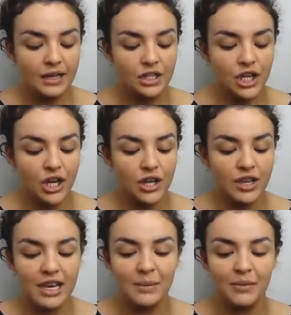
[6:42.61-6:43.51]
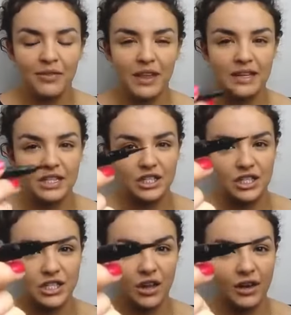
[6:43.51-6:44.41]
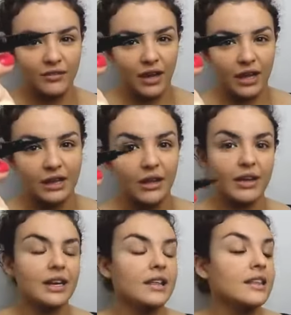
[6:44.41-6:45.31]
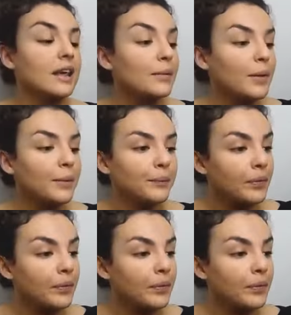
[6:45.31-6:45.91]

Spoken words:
And I'll show you the nib of this is just kind of like a liner tip.